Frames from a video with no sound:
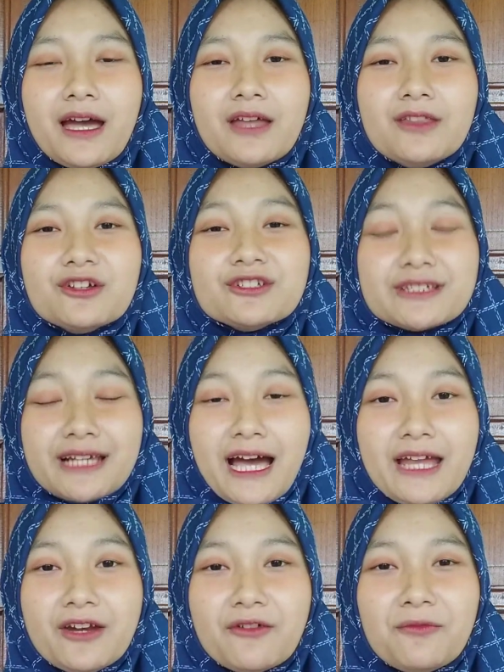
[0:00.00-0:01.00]
this
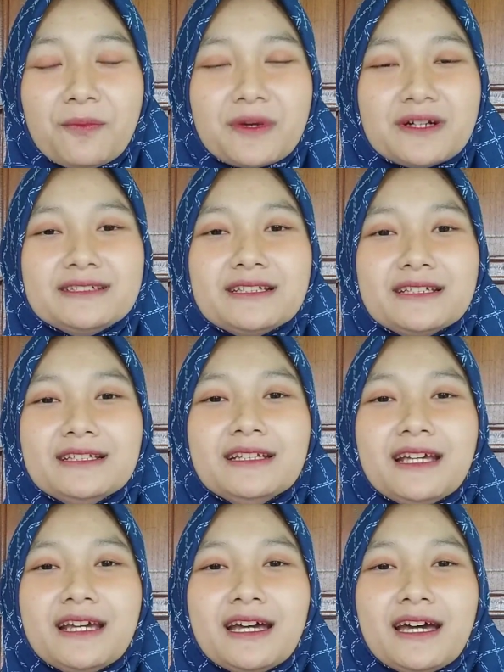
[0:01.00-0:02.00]
kind of person,
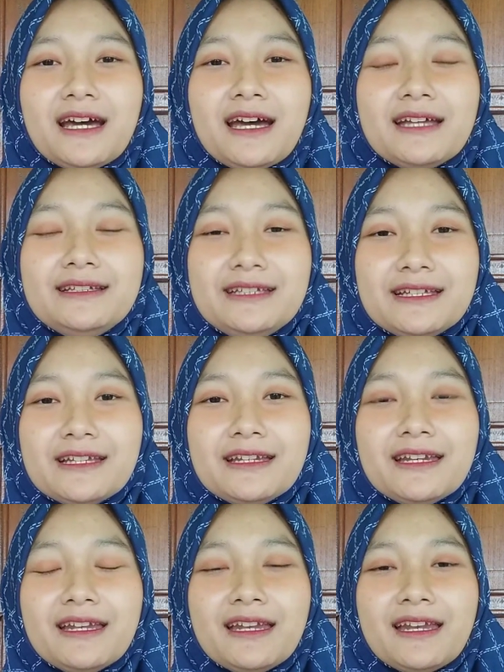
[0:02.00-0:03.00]

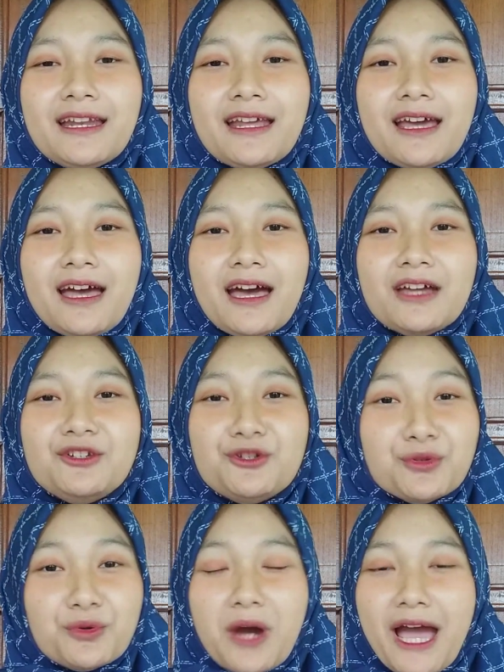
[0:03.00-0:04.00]
didn't
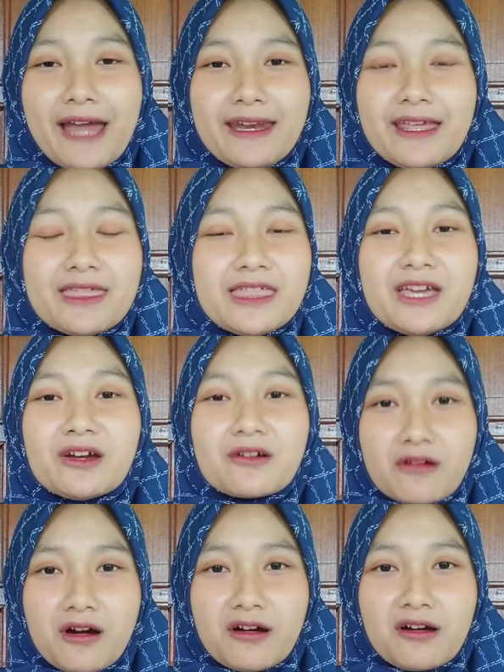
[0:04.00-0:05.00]
do anything
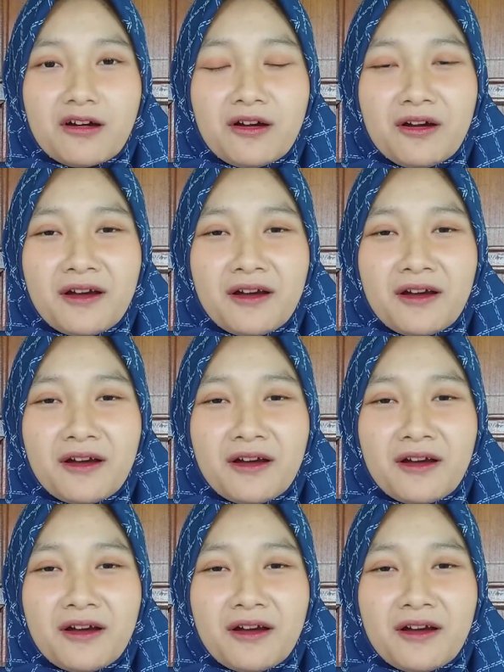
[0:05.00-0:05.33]
wrong,